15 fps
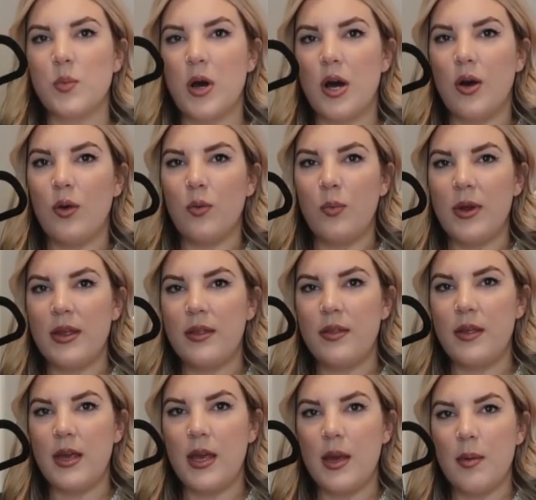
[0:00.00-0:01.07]
well with
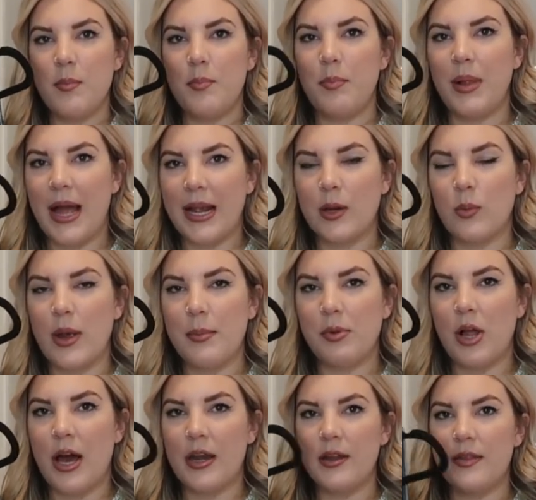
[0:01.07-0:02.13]
the black and white
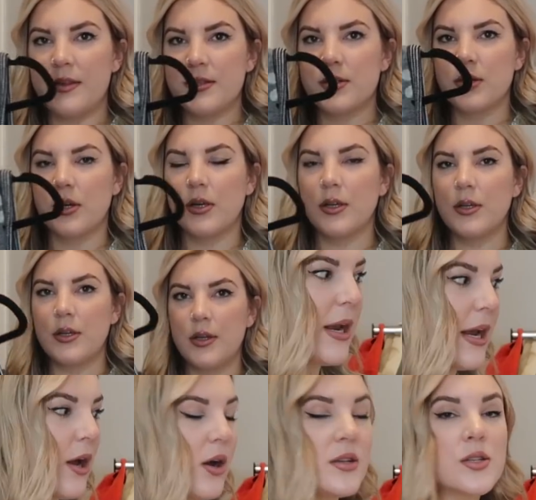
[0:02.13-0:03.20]
plaid in the skirt, but
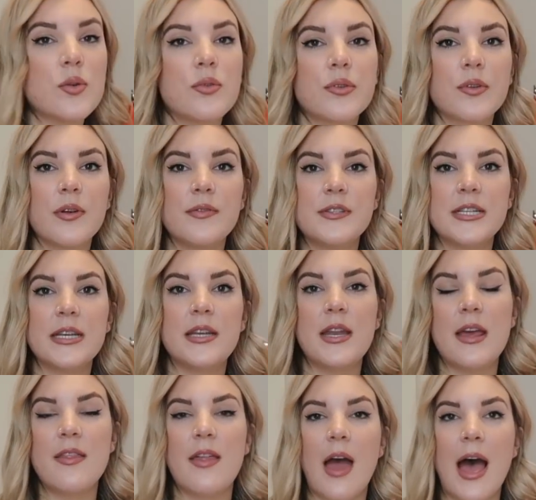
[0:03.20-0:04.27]
I also
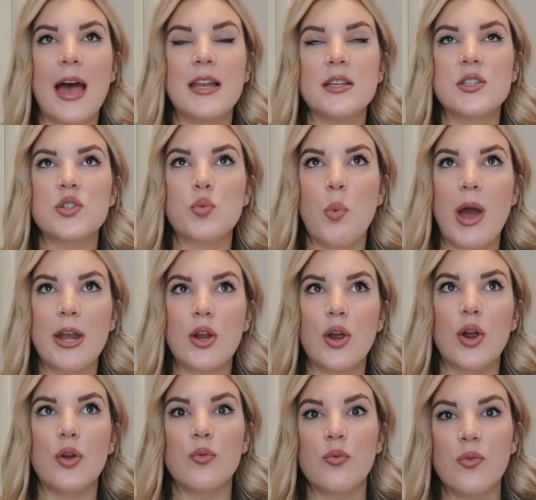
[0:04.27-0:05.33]
thrifted that
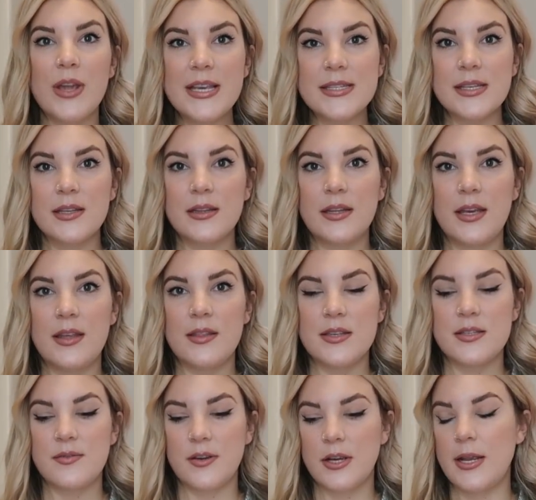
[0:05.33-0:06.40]
sweater recently
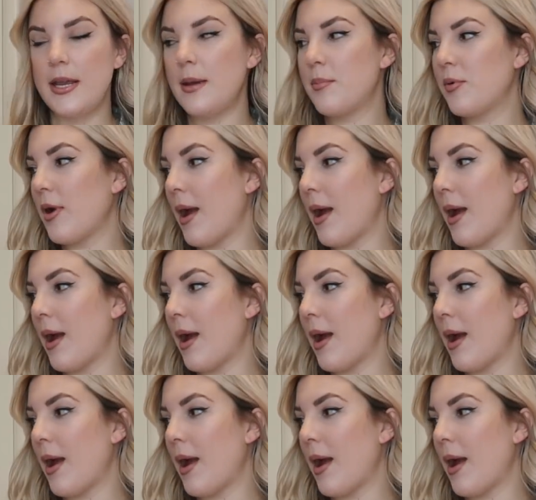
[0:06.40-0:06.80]
that's very